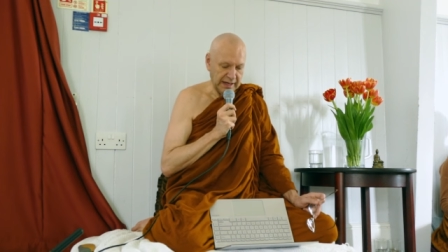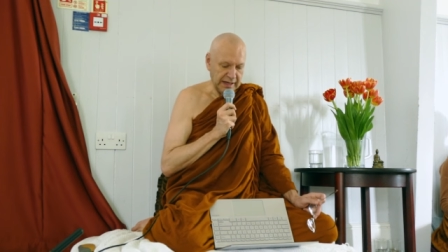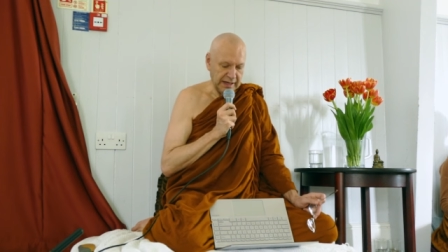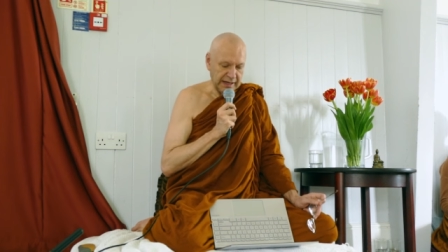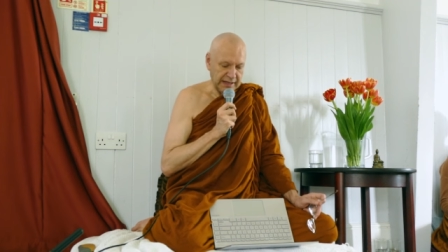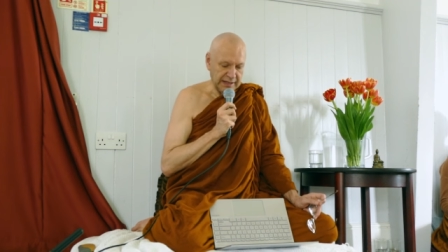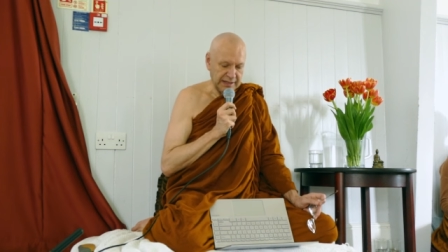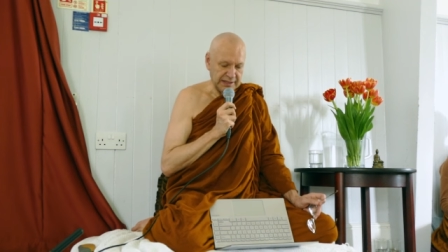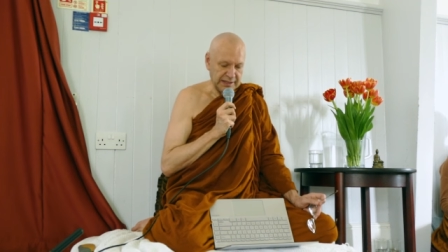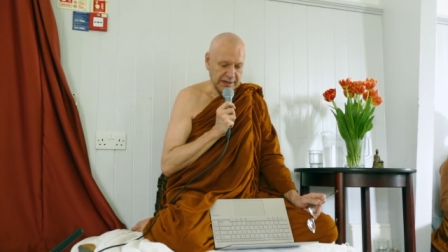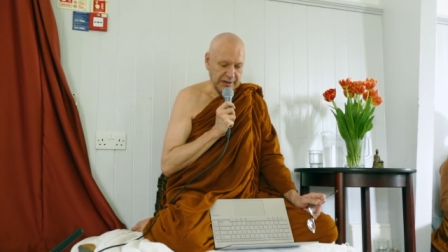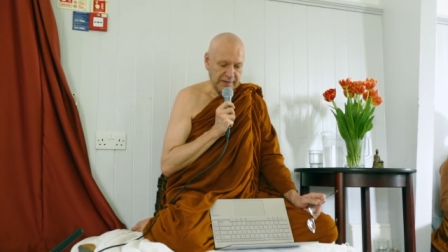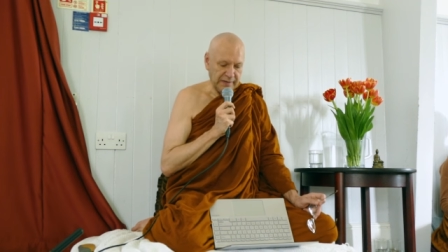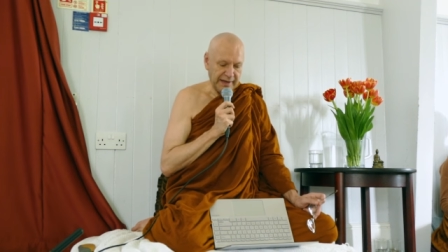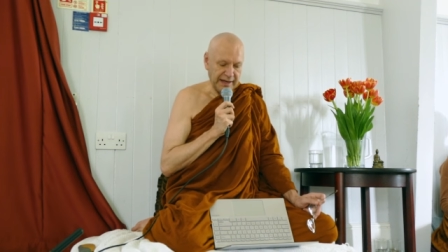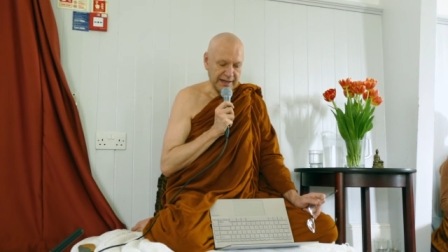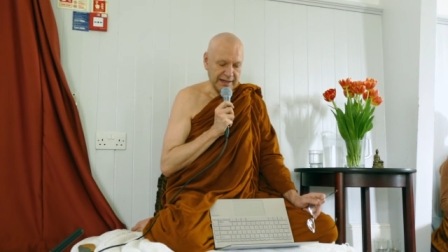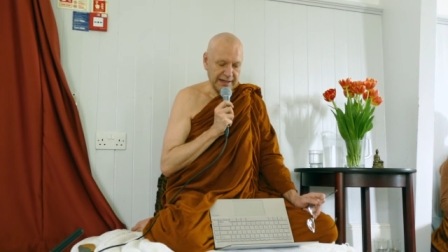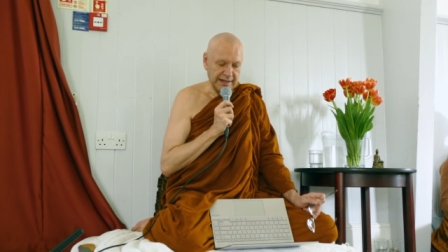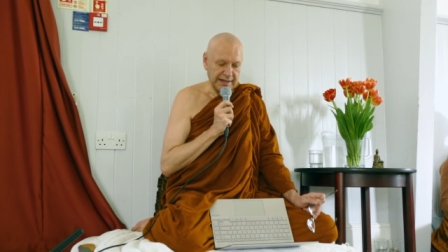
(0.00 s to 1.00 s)
So
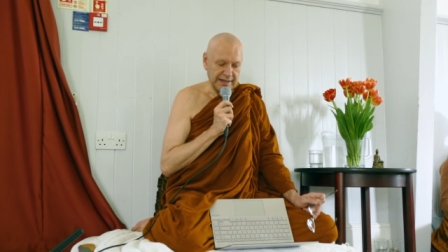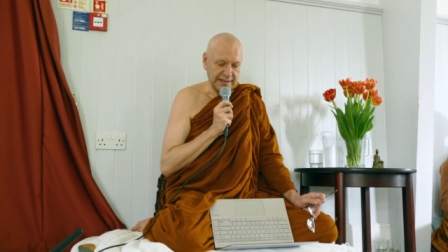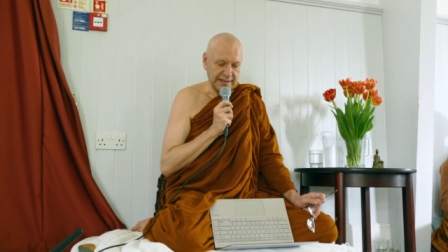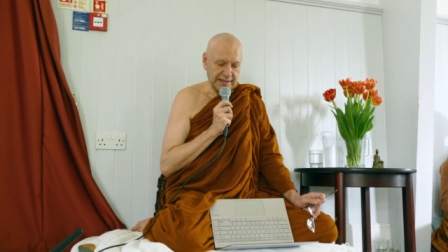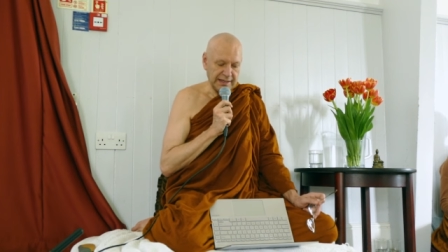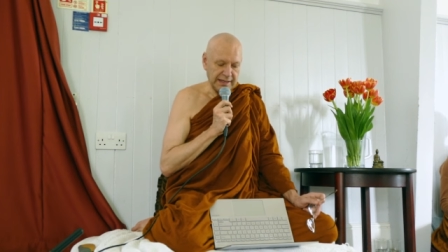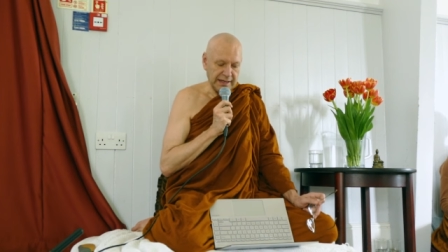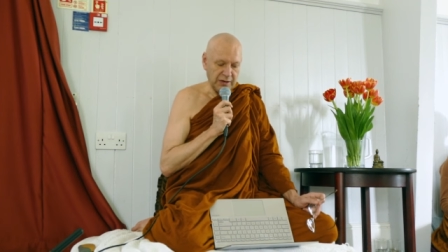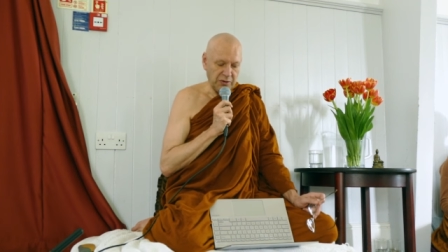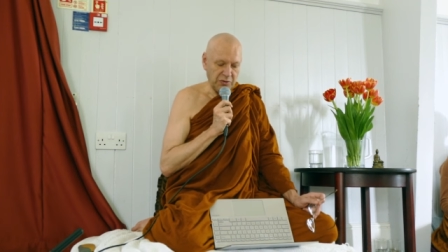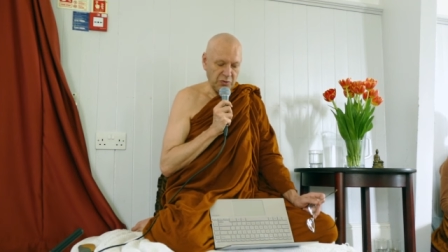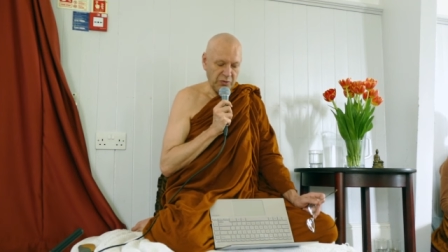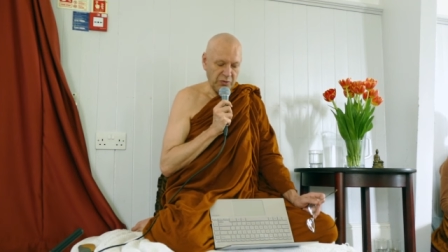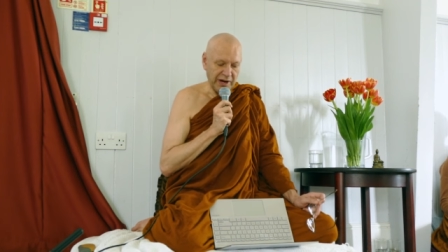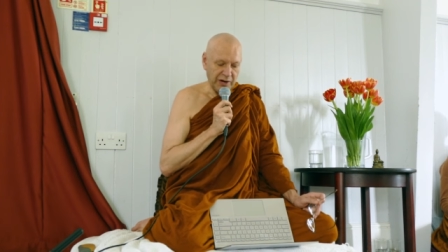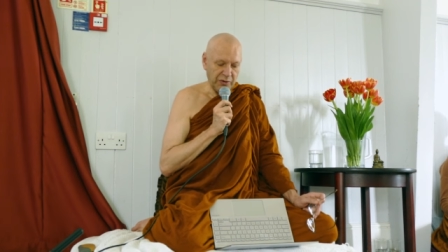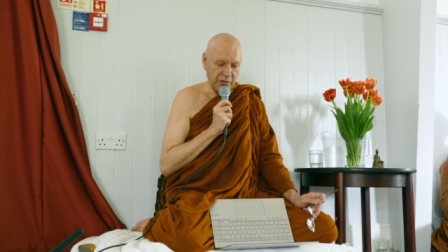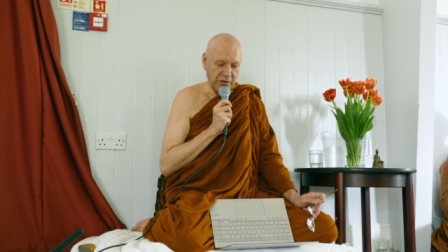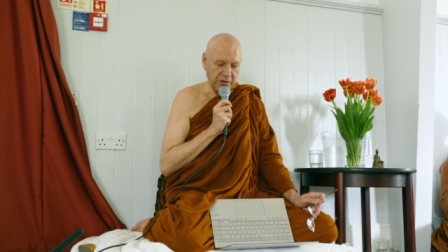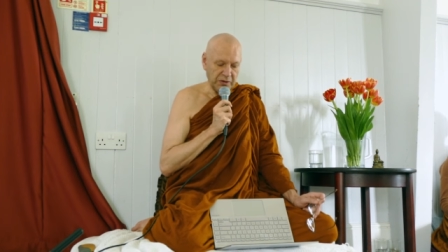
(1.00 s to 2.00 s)
that is uh,
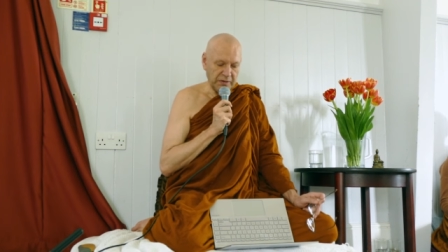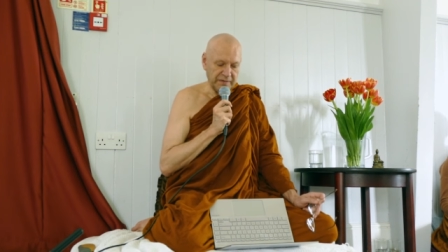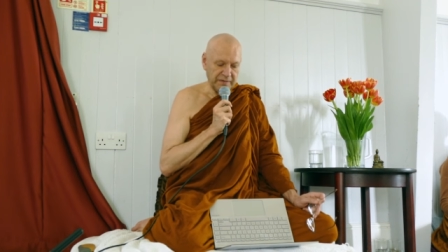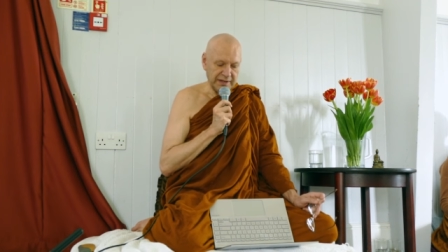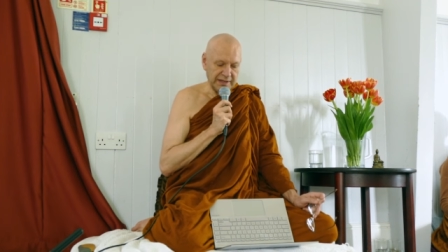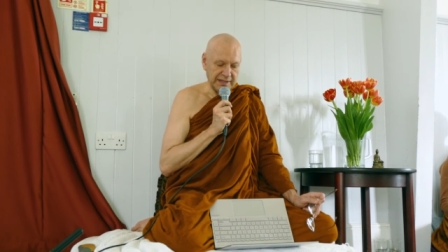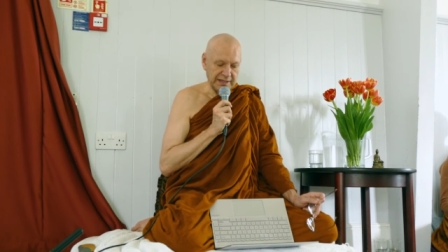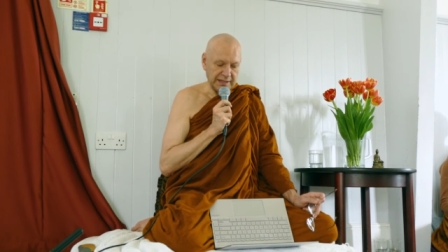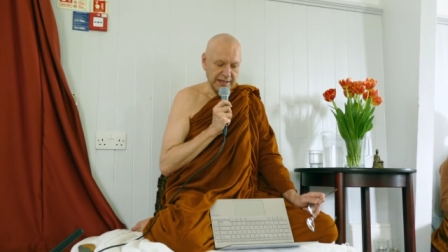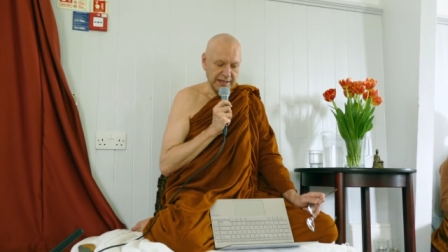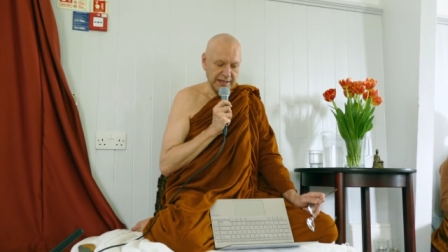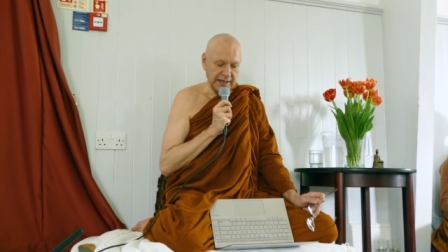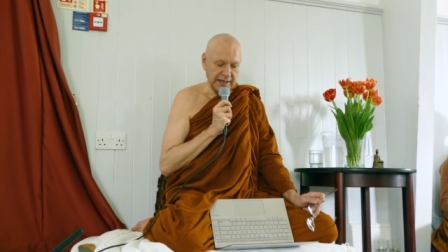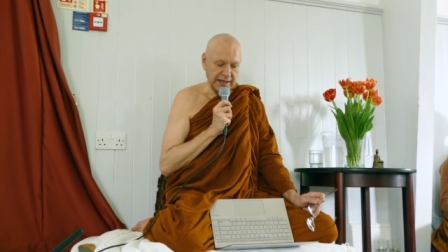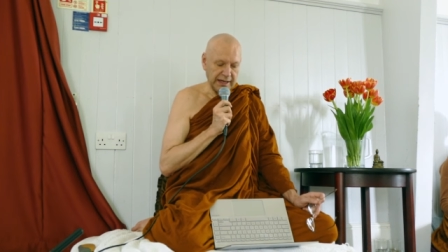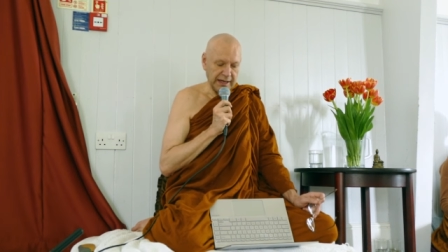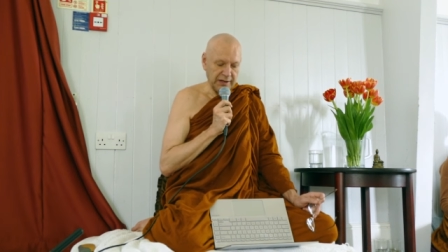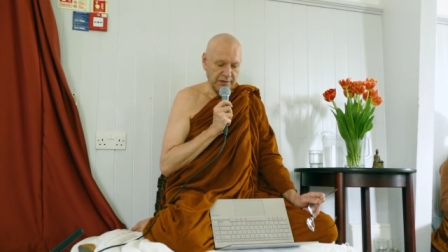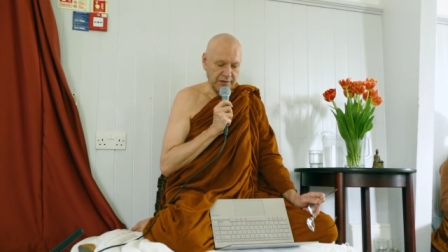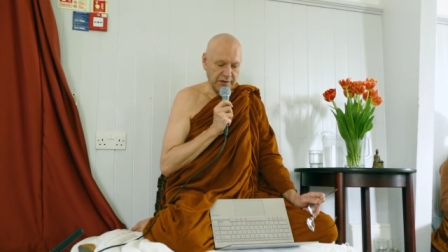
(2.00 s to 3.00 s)
where all of this uh,
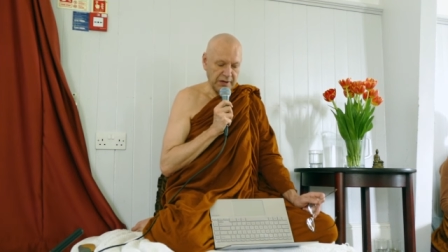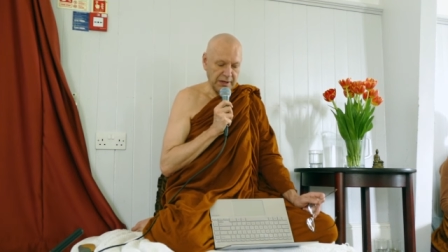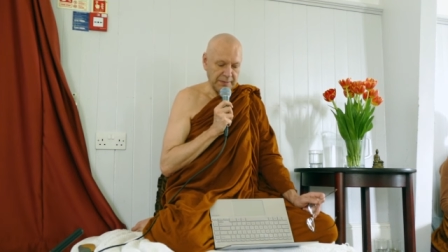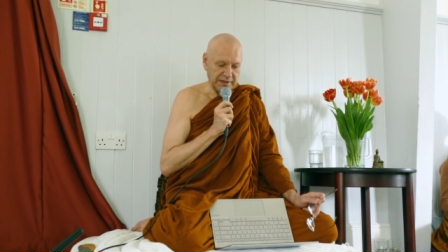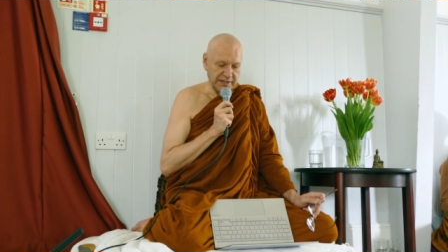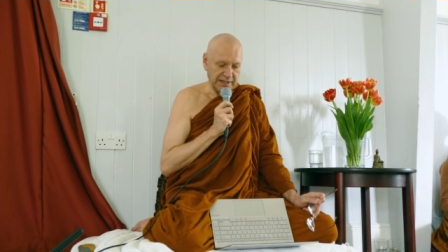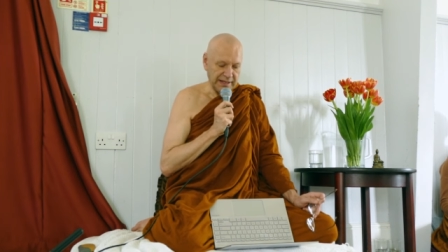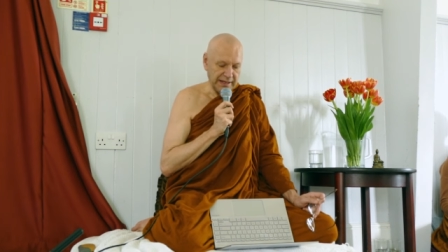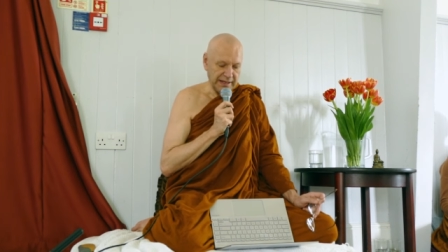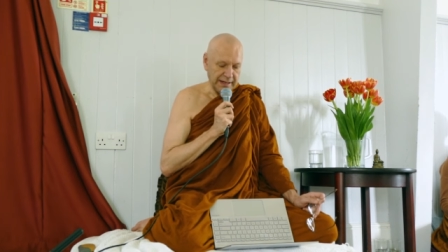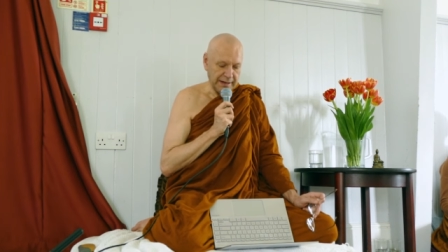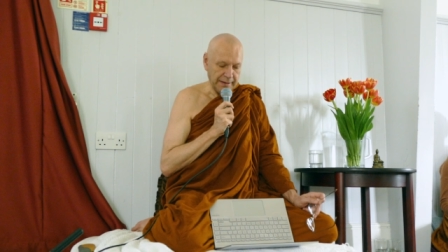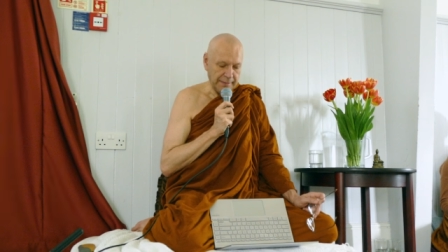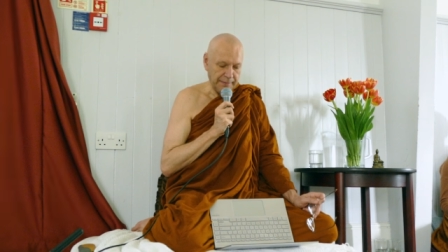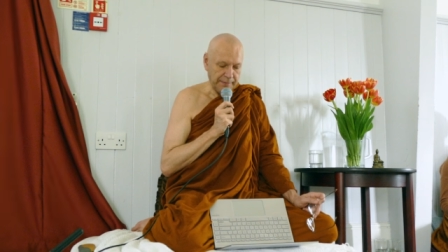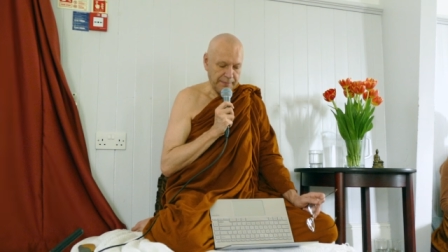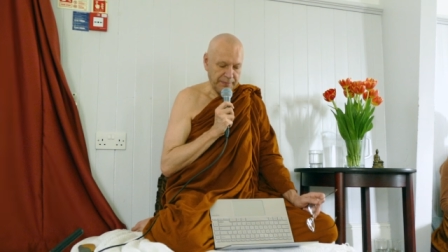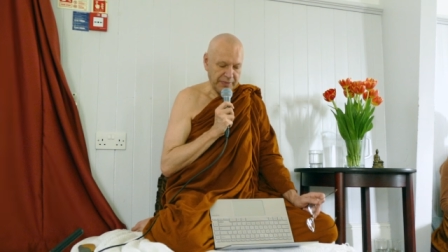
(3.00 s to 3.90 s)
kind of comes in there.